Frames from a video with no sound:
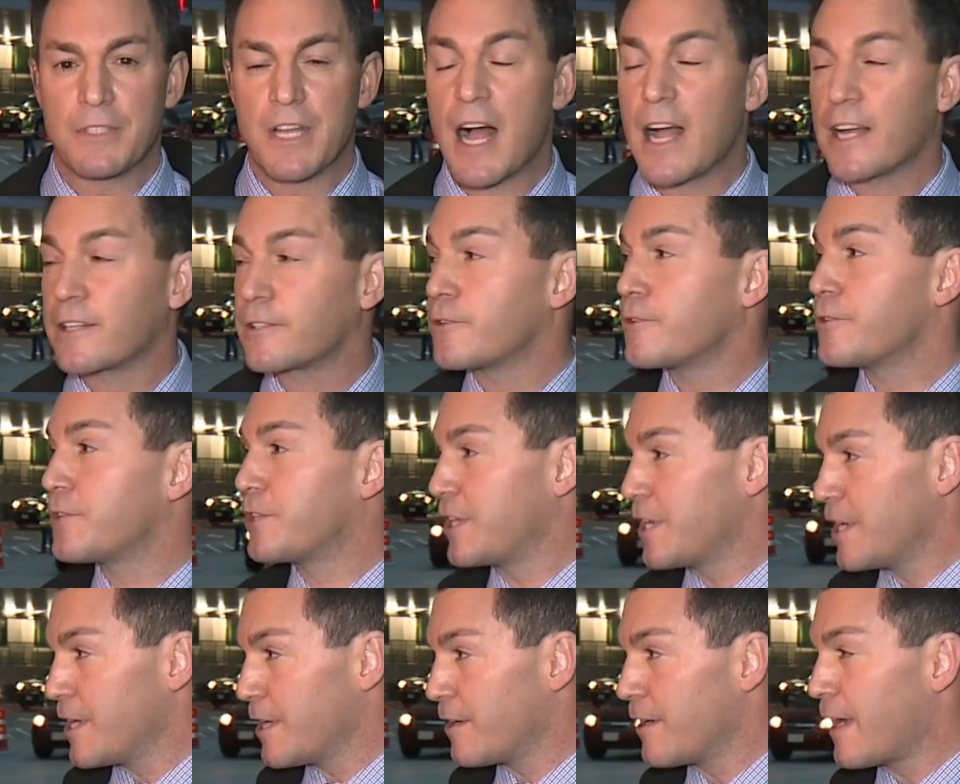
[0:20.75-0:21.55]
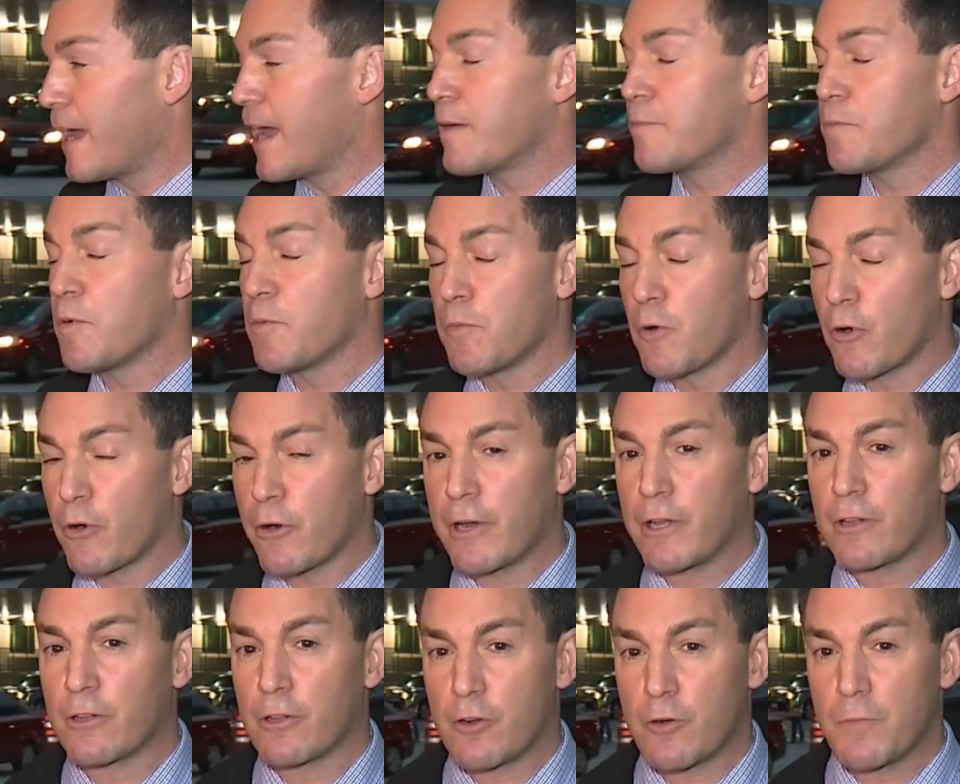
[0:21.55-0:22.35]
Doctors here at
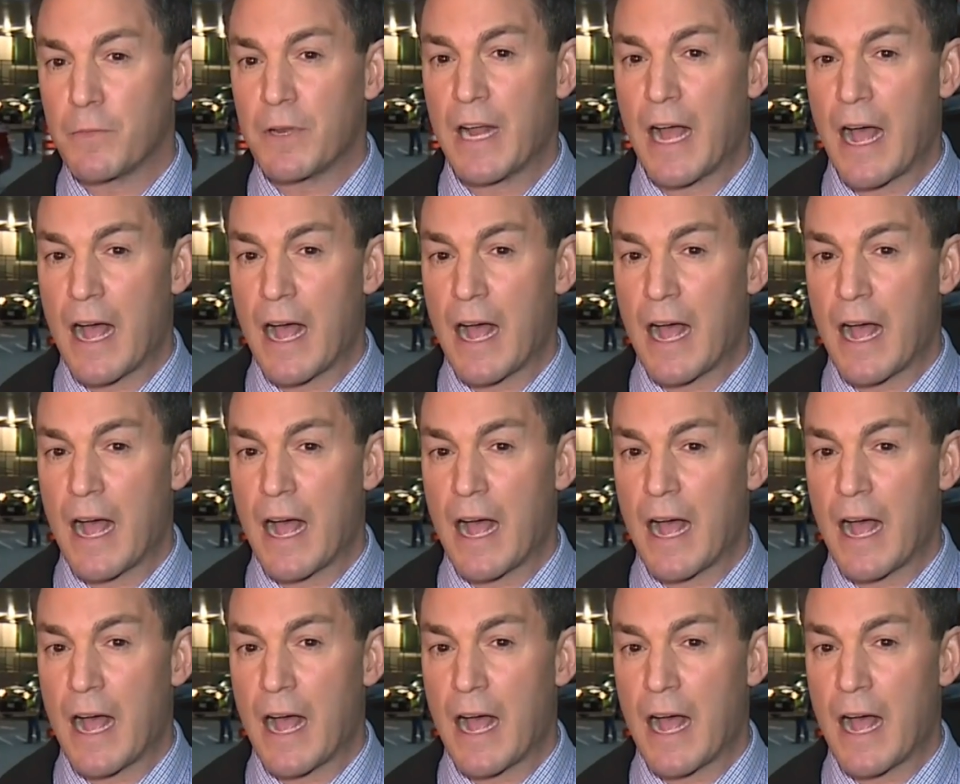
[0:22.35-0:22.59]
Memorial Hermann